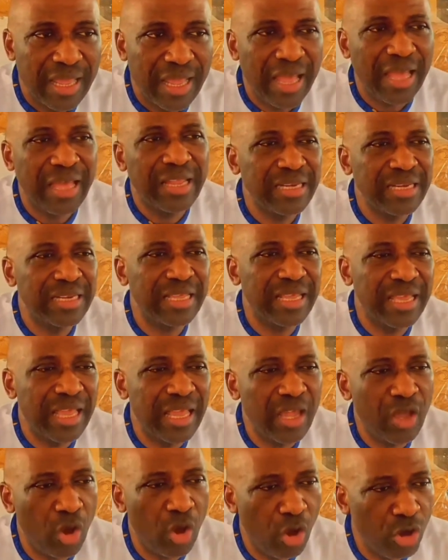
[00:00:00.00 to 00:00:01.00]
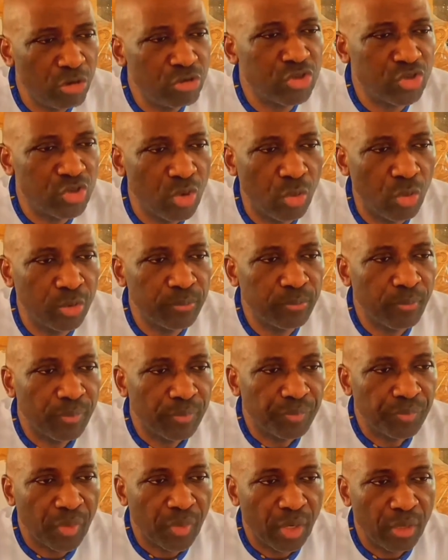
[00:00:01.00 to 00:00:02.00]
And also,
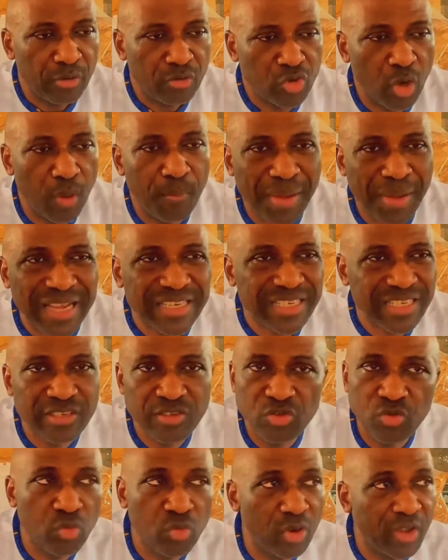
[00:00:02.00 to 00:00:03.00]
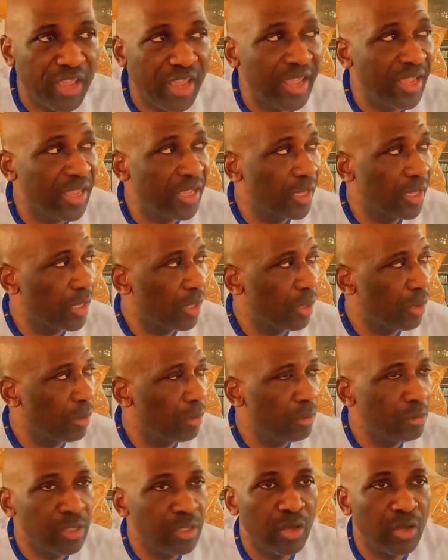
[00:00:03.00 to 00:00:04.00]
some banks in UK,
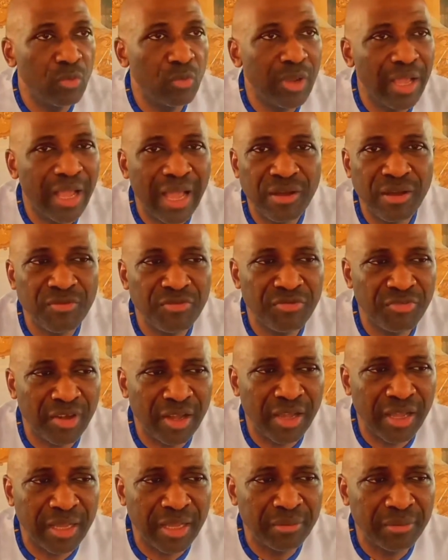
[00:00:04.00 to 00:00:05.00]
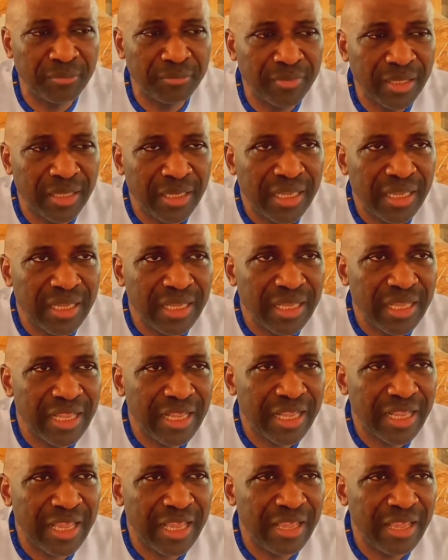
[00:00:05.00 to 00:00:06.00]
they will have
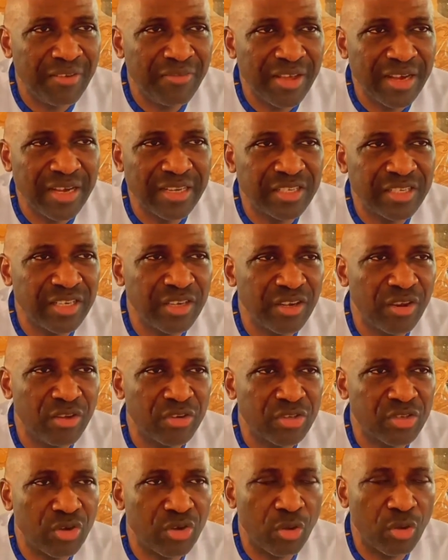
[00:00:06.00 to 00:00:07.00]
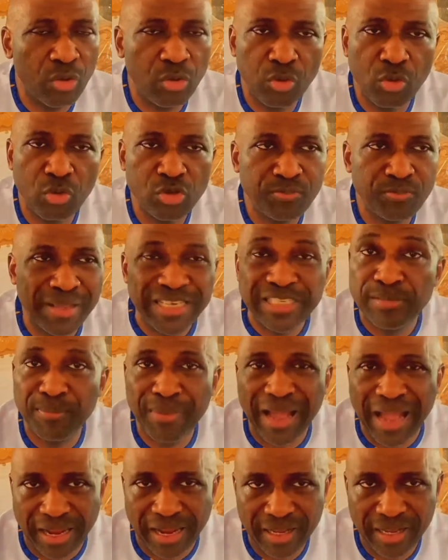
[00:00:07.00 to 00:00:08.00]
a very serious closed
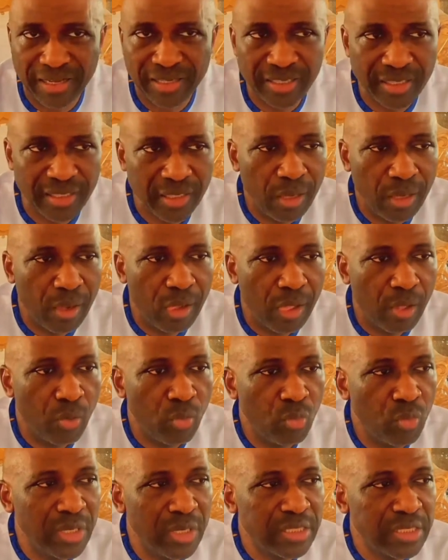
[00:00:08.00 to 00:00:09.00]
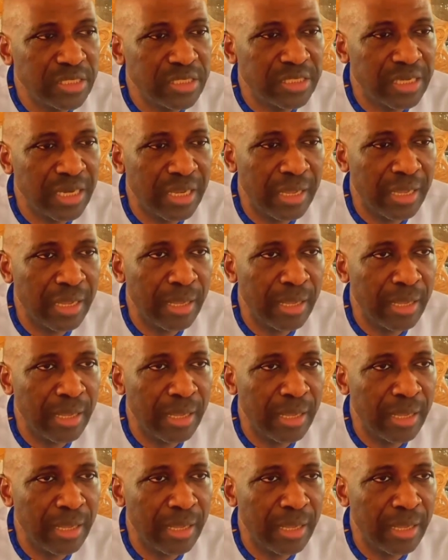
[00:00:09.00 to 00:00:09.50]
benchmark, which